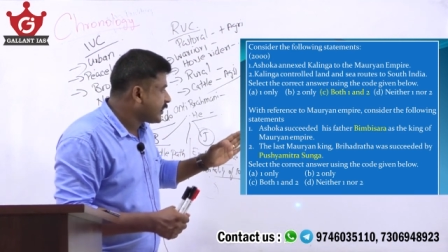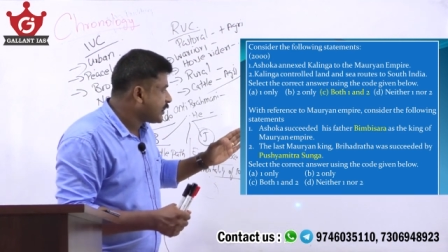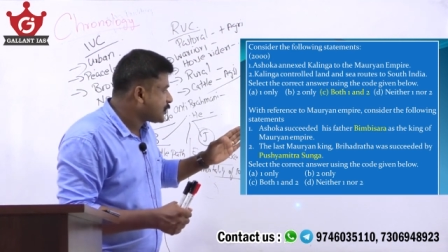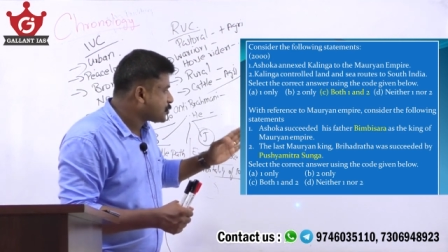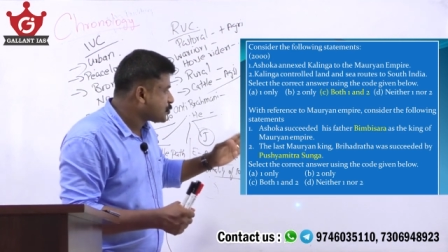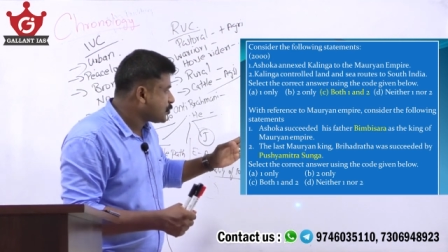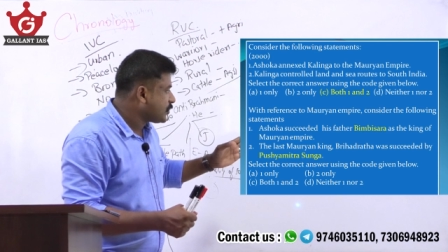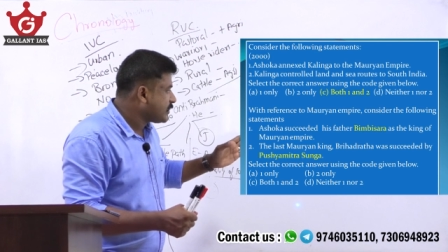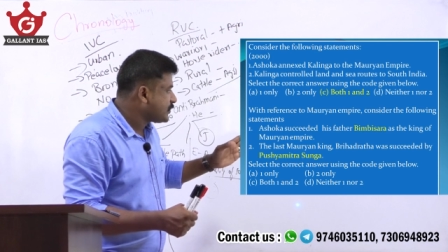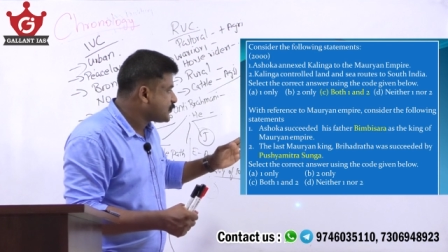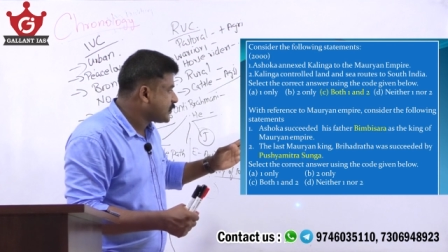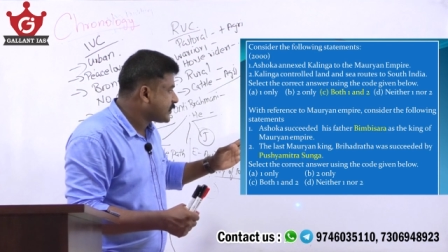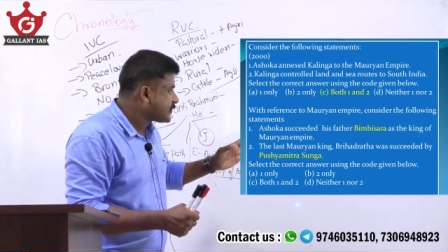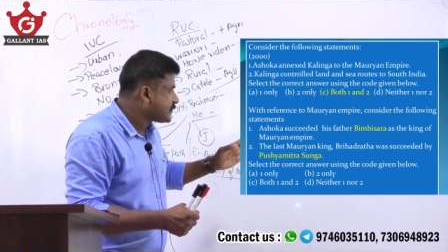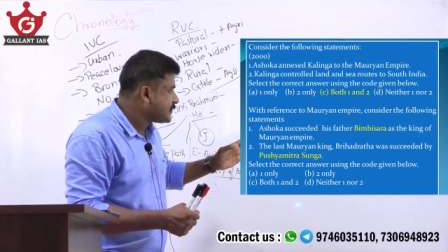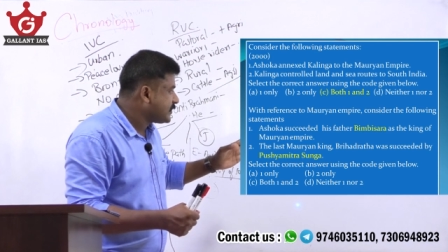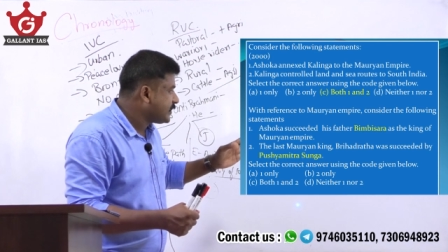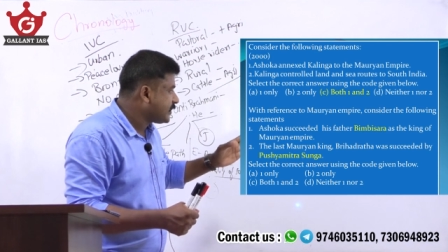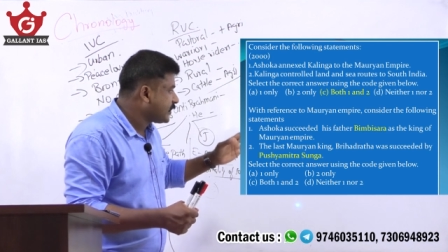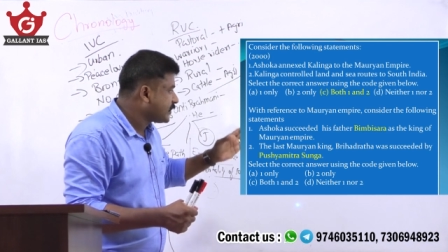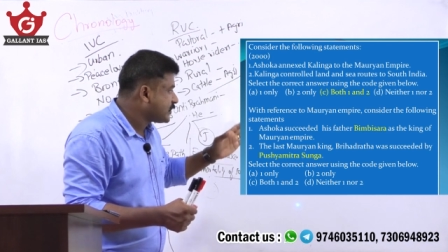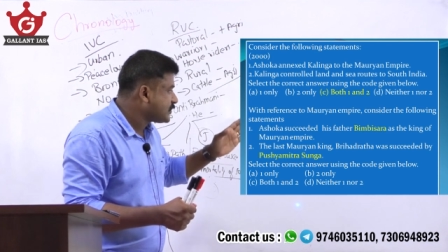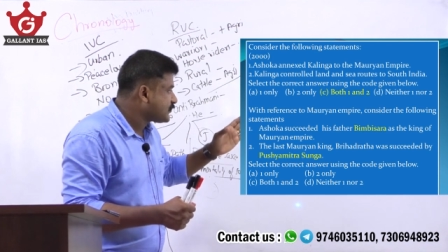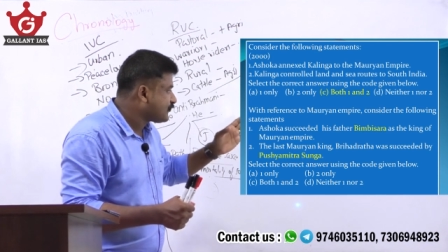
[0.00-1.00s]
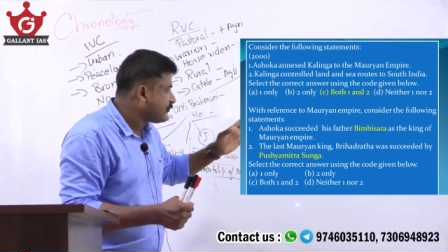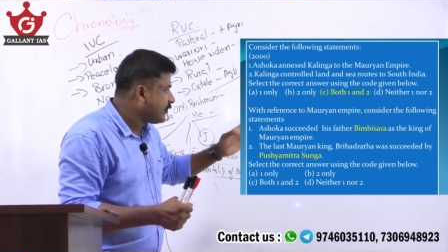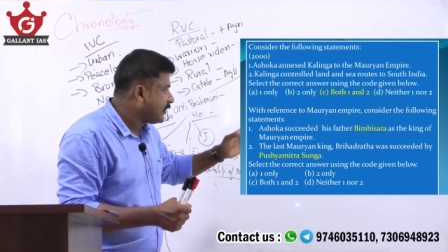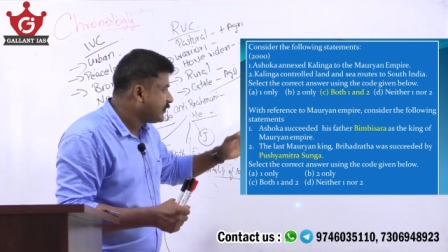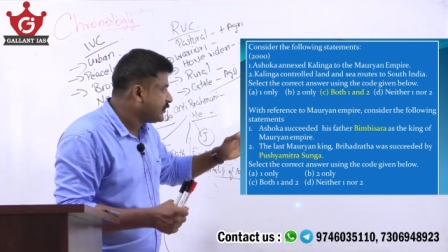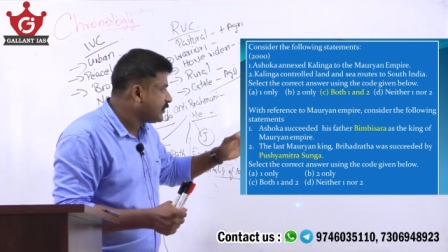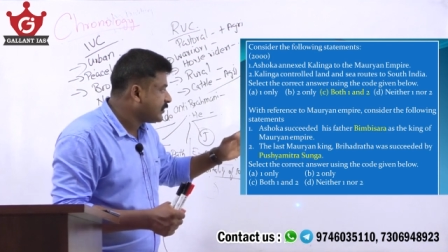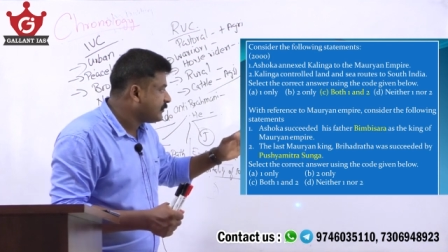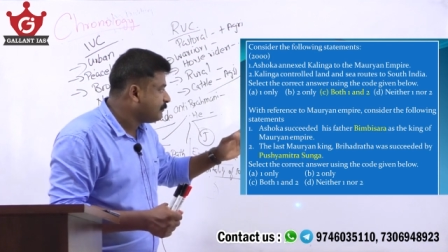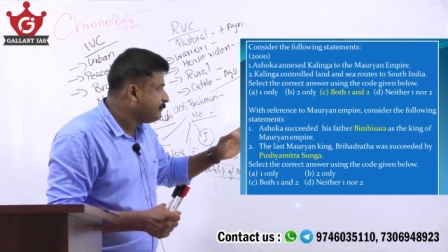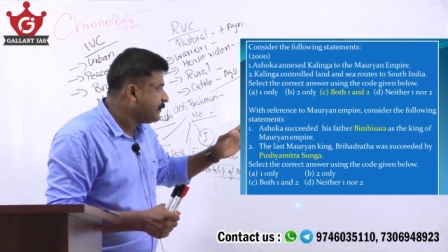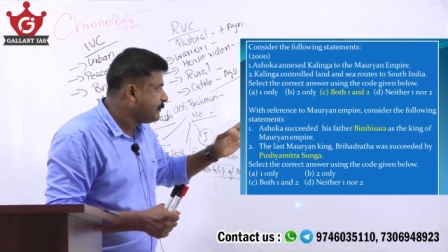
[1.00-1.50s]
Ashoka succeeded his
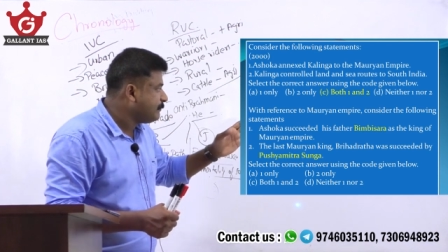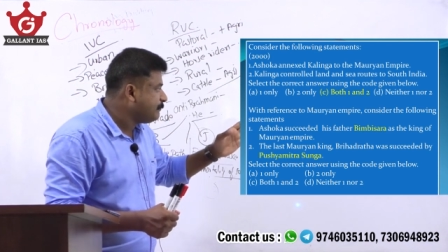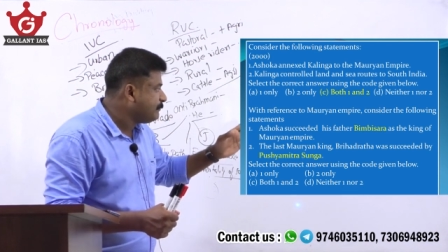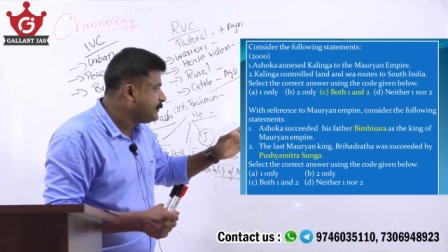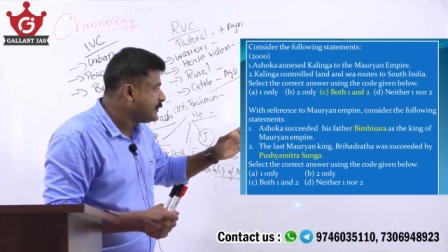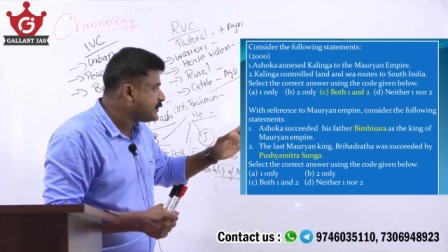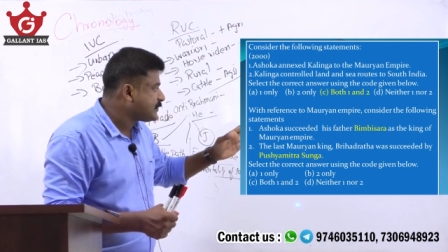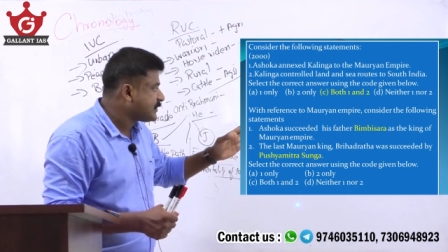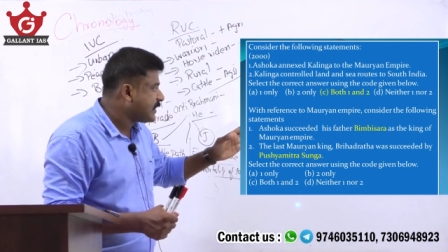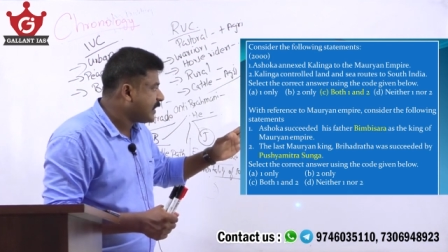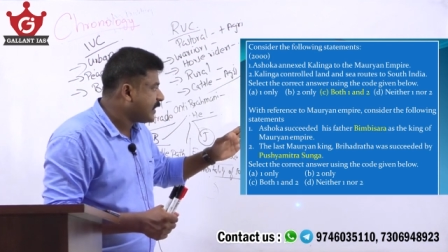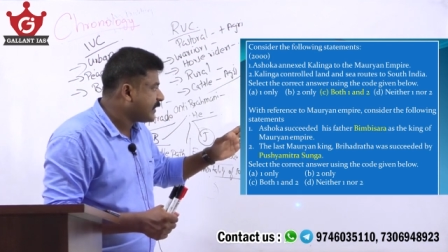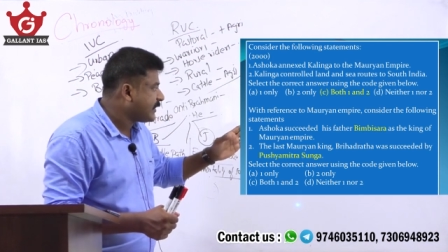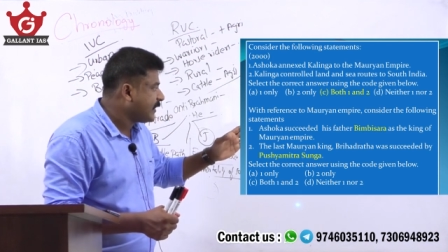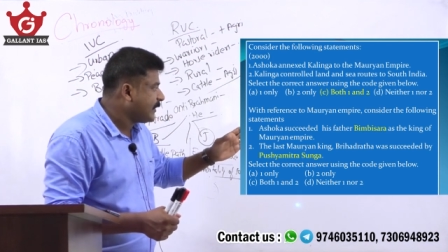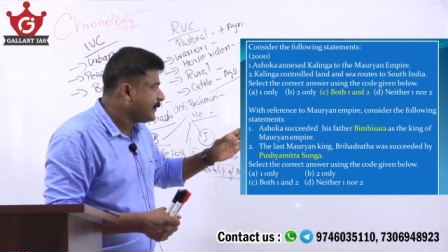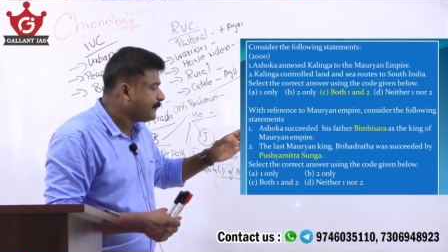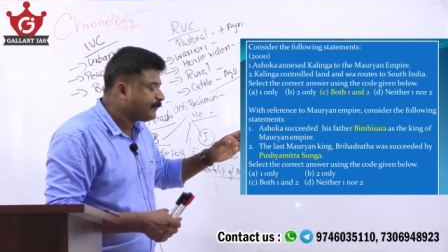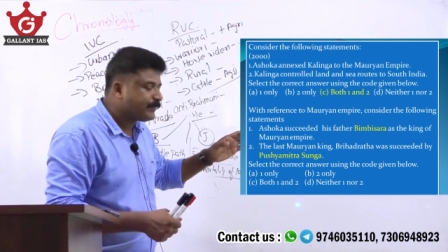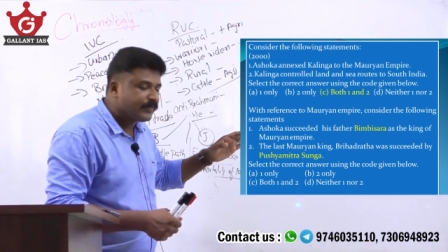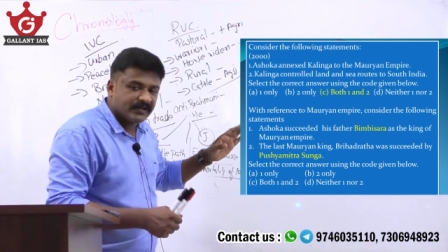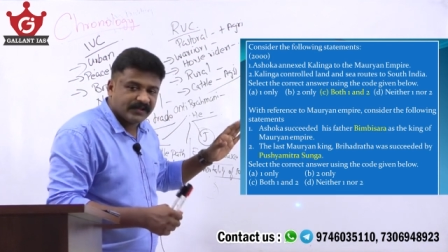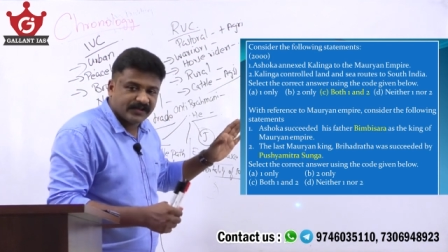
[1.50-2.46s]
father Bimbisara.